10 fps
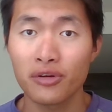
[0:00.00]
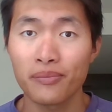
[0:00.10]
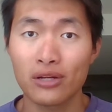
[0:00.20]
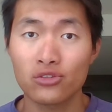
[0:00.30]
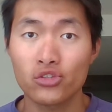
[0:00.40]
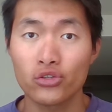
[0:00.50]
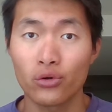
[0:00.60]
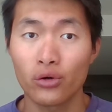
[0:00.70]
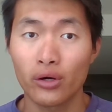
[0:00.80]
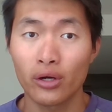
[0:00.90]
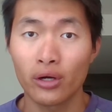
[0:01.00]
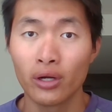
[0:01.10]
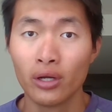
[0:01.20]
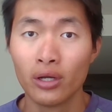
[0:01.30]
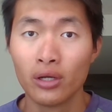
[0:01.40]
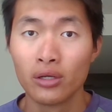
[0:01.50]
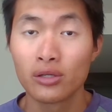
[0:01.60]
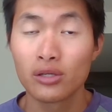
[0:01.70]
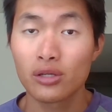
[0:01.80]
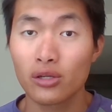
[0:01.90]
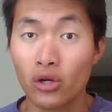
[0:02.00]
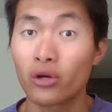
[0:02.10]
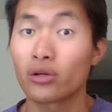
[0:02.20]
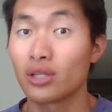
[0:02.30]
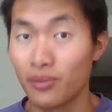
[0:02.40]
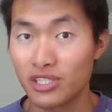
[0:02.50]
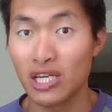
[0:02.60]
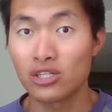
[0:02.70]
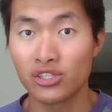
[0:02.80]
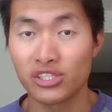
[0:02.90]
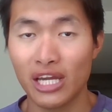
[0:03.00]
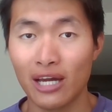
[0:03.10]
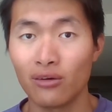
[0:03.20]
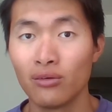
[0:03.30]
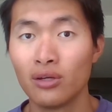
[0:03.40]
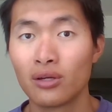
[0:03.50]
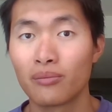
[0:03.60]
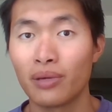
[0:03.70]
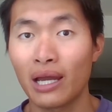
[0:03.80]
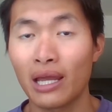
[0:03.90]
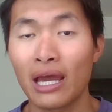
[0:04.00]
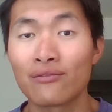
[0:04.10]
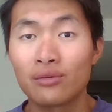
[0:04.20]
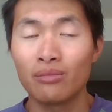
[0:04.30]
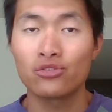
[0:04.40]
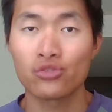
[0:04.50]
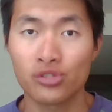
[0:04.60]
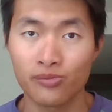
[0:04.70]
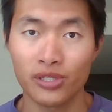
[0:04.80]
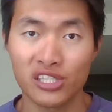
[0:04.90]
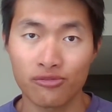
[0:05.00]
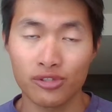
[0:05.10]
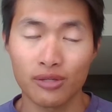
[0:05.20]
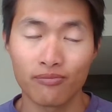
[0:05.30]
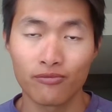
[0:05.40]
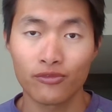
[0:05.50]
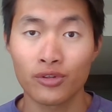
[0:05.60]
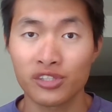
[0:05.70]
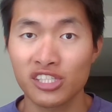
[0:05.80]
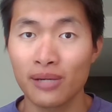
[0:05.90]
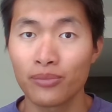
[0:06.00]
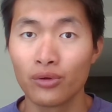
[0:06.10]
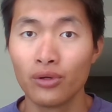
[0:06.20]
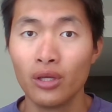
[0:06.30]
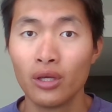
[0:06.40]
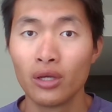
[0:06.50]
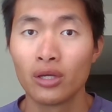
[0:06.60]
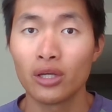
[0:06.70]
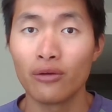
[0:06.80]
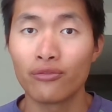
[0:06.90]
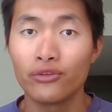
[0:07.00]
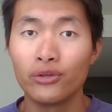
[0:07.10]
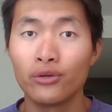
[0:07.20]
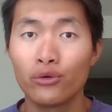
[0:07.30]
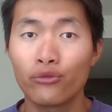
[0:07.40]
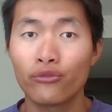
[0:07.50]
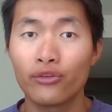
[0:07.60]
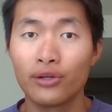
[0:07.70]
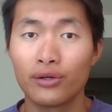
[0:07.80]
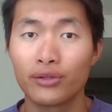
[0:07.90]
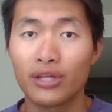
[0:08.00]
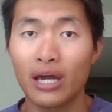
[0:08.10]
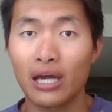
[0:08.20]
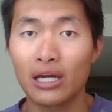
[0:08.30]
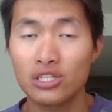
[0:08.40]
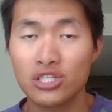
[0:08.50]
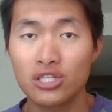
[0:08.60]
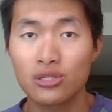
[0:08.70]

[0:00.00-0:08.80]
about your current limitations now by having measures in place for them. For example, if you feel that